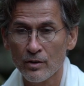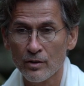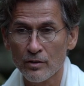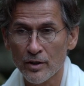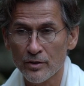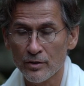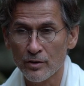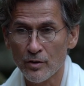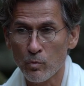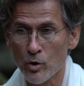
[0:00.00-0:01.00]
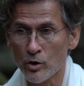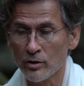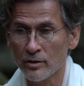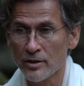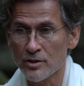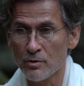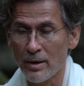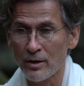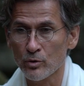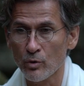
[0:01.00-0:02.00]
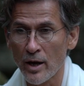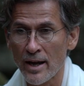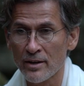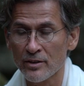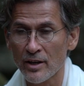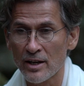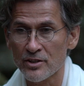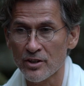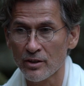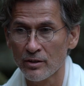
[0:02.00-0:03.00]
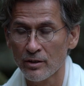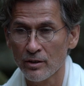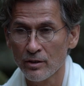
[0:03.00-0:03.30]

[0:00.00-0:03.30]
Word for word: that the world is about to end as a